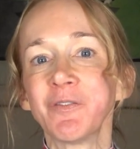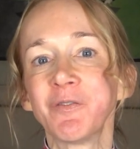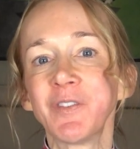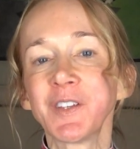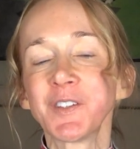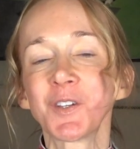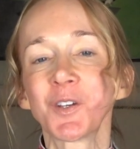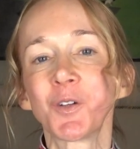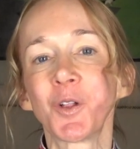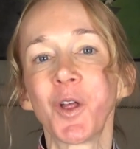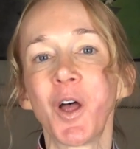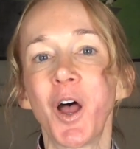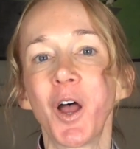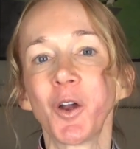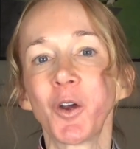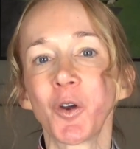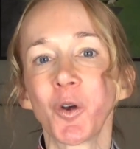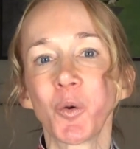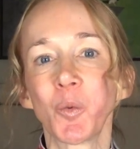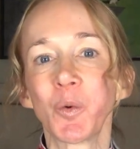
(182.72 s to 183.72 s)
and physical
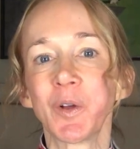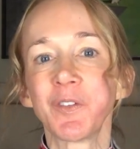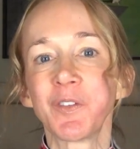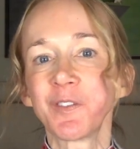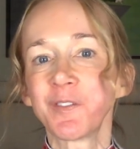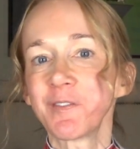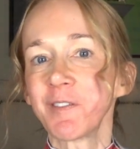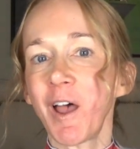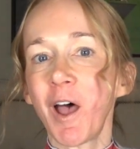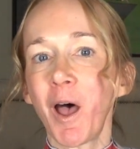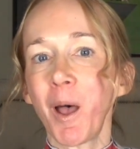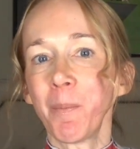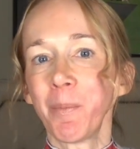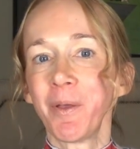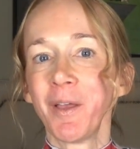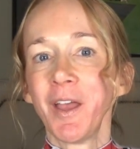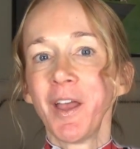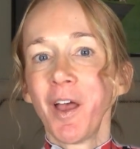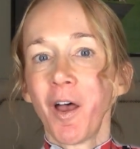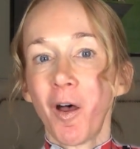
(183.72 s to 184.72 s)
hunger would
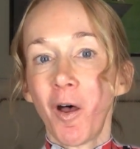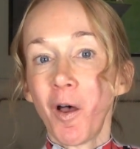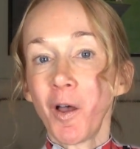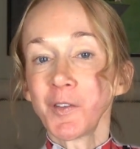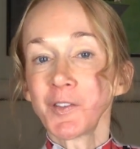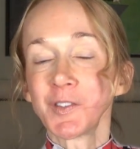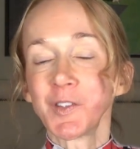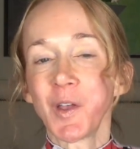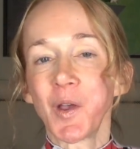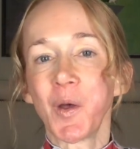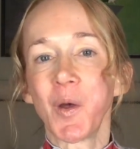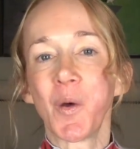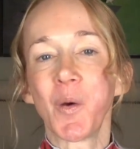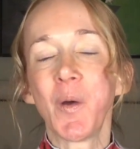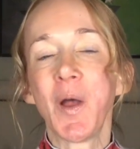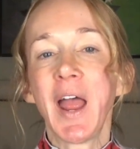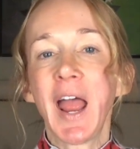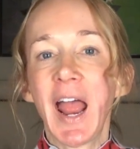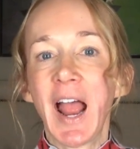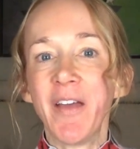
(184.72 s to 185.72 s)
stop
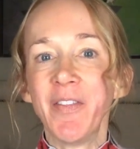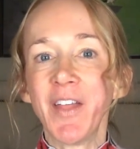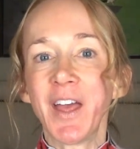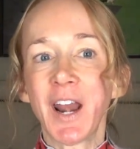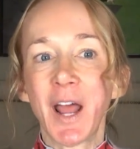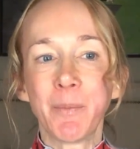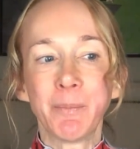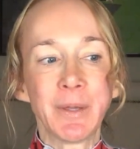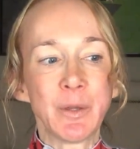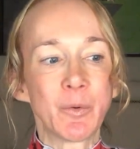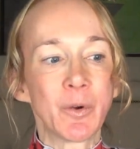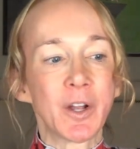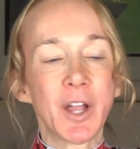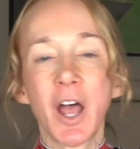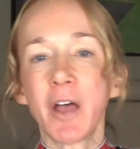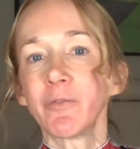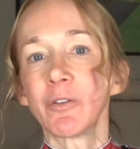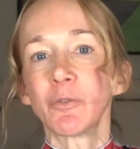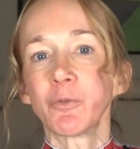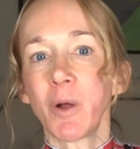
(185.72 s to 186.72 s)
also, and that I'd be
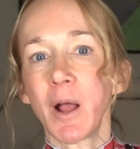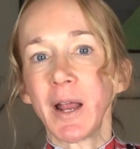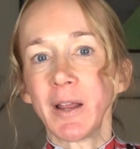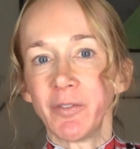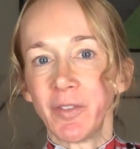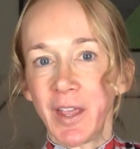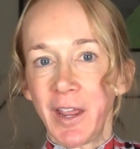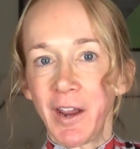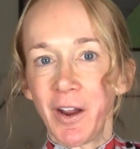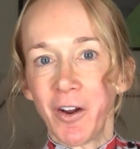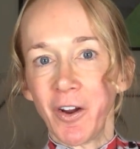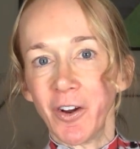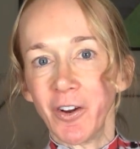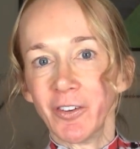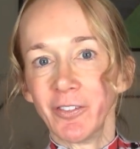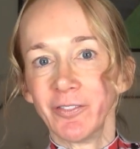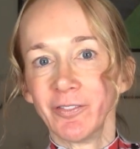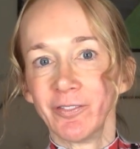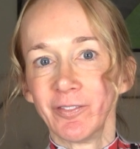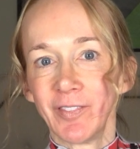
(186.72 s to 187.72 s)
recovered right
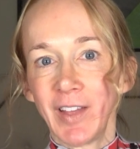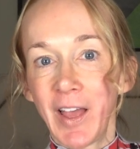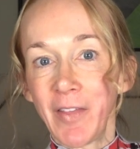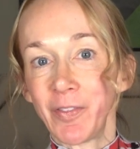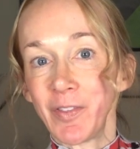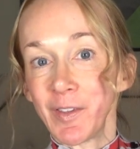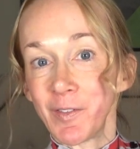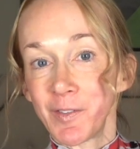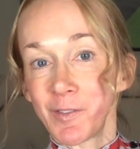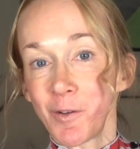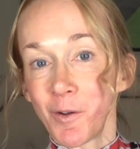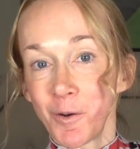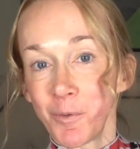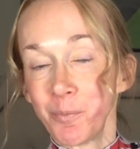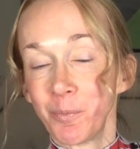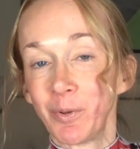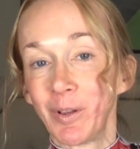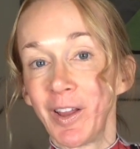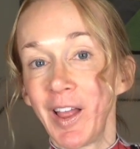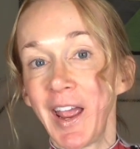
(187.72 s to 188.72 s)
there at this
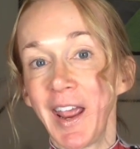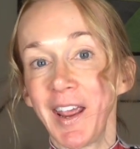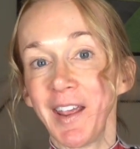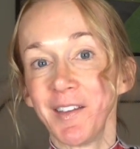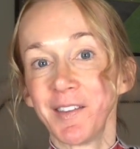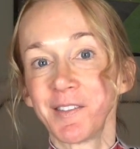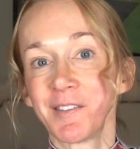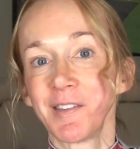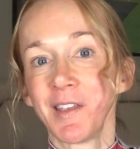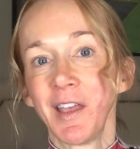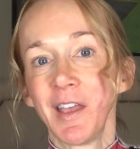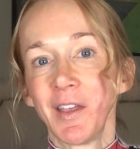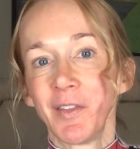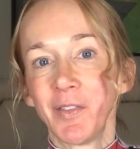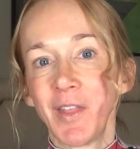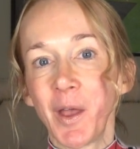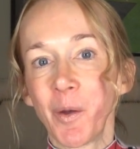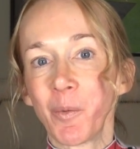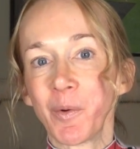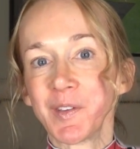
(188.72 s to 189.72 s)
certain place
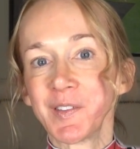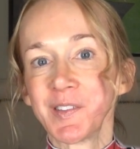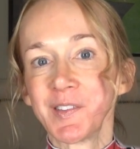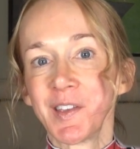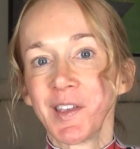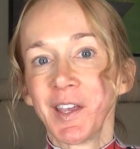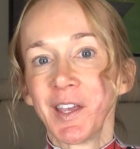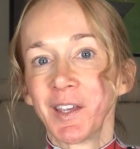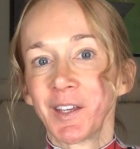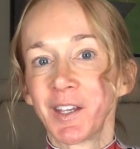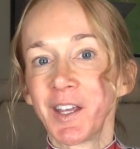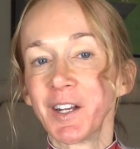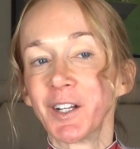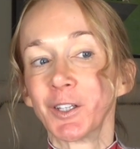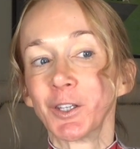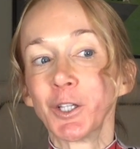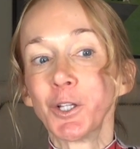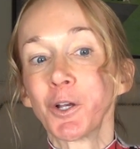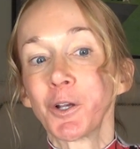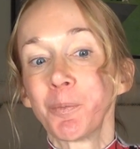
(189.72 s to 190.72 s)
that was going to
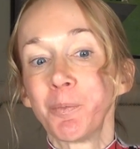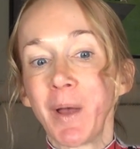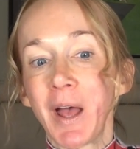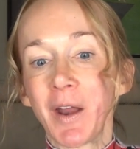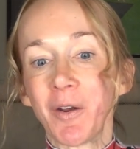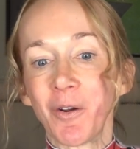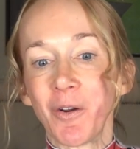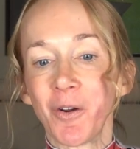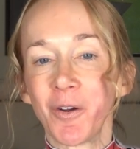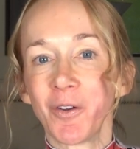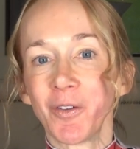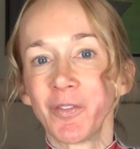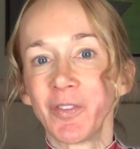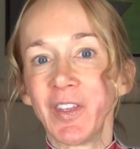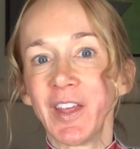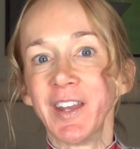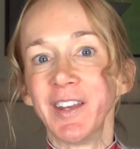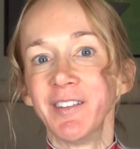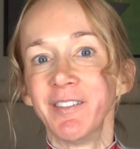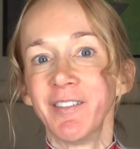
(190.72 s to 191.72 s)
look better
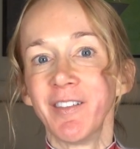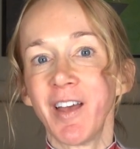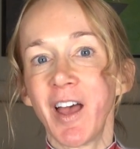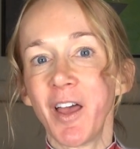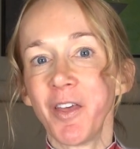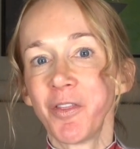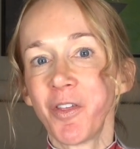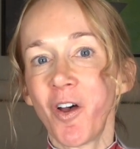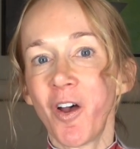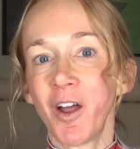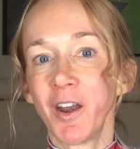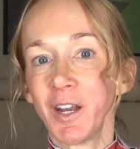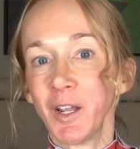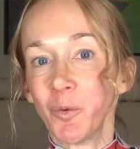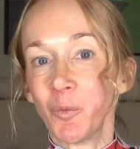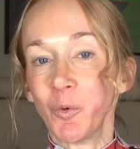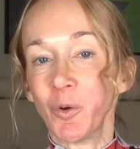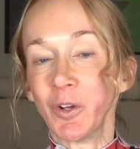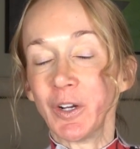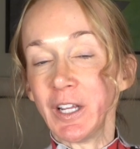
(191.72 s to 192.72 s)
than I thought
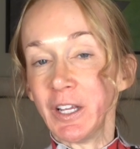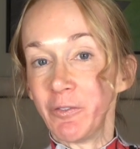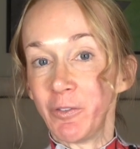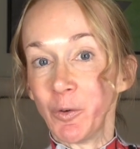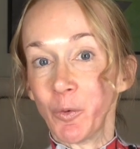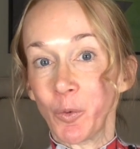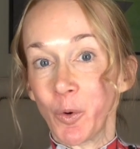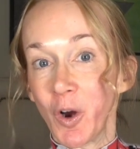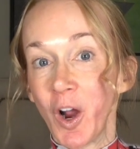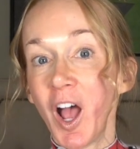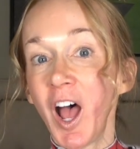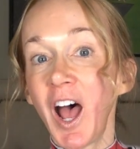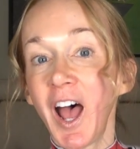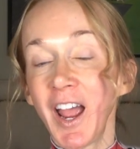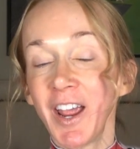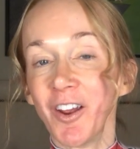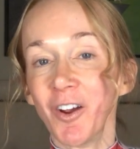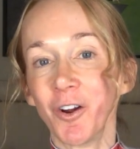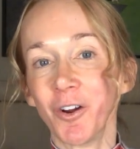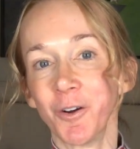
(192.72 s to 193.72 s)
it would if it were
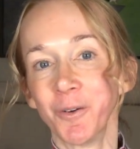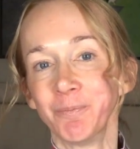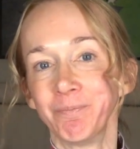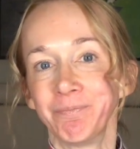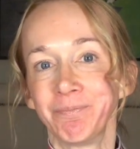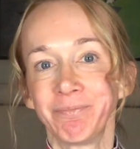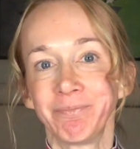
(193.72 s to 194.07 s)
higher.